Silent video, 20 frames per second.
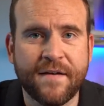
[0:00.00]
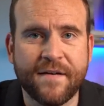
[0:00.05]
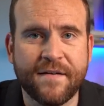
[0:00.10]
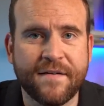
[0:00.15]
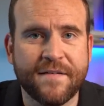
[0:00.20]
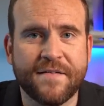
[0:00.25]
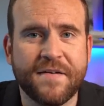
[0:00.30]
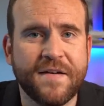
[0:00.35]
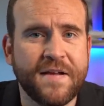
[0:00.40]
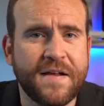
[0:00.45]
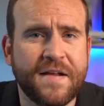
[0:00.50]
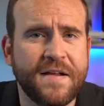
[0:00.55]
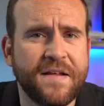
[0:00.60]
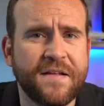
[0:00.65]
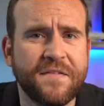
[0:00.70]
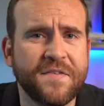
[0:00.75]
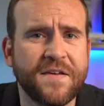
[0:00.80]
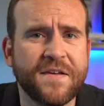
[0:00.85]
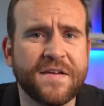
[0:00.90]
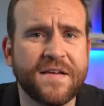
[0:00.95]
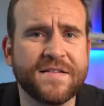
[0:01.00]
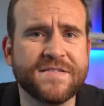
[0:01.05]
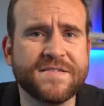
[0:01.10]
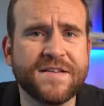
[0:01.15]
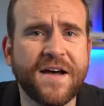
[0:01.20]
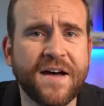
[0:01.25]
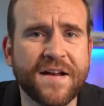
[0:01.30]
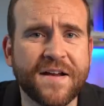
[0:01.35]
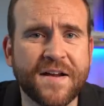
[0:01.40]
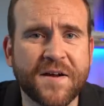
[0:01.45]
uh, anything
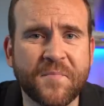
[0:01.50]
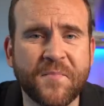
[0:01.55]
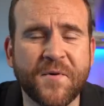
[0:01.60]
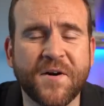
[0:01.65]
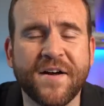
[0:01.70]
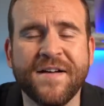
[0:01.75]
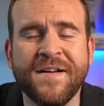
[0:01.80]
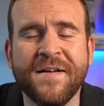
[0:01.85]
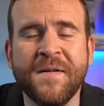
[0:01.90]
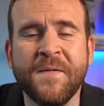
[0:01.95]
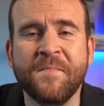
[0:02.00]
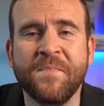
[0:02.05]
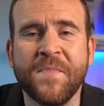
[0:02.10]
exotic, but